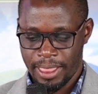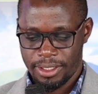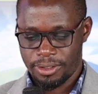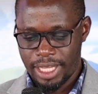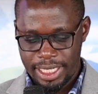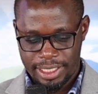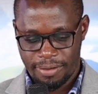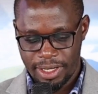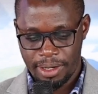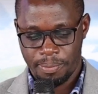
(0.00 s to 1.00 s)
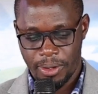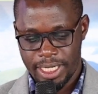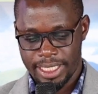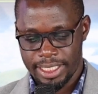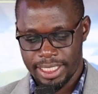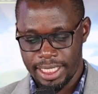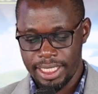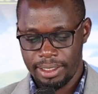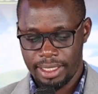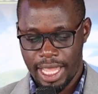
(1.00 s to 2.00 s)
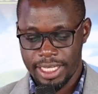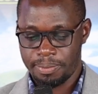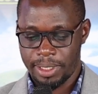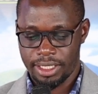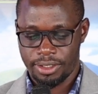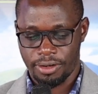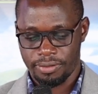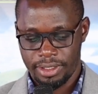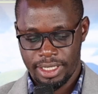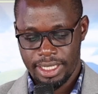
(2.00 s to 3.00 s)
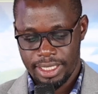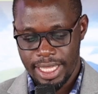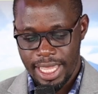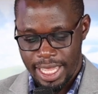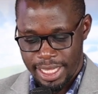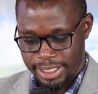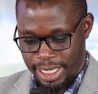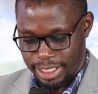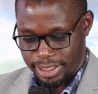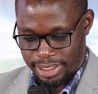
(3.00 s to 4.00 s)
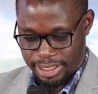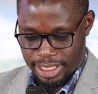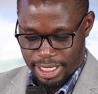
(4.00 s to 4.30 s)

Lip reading: So that is a very important key aspect of the AI challenge,